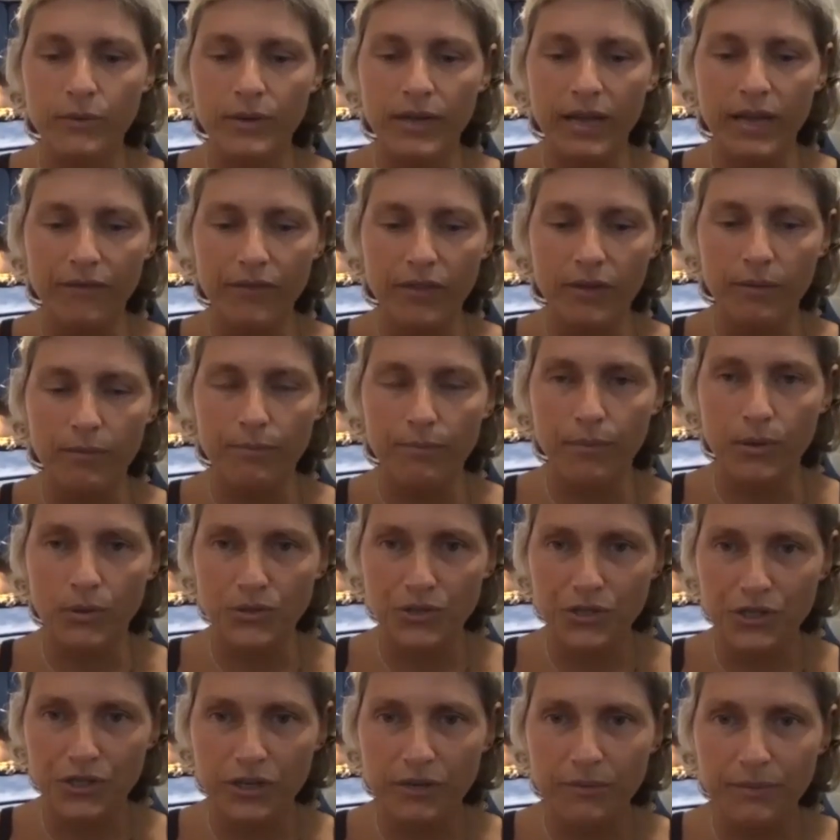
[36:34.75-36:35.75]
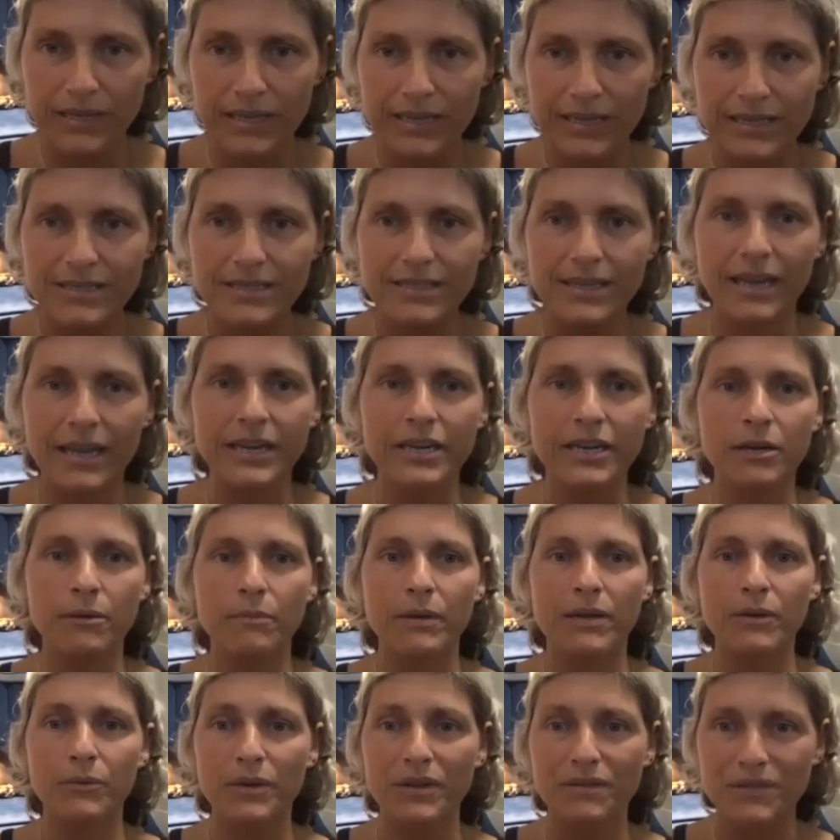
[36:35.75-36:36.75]
We have the yeah. mediastinum
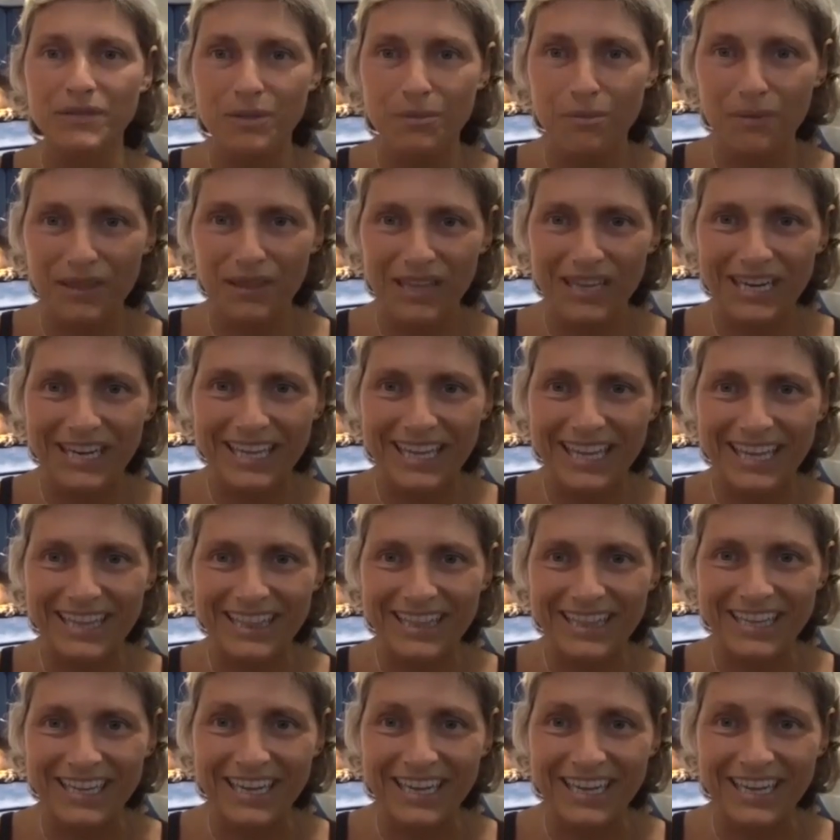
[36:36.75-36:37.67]
and we have sympathetic ganglia.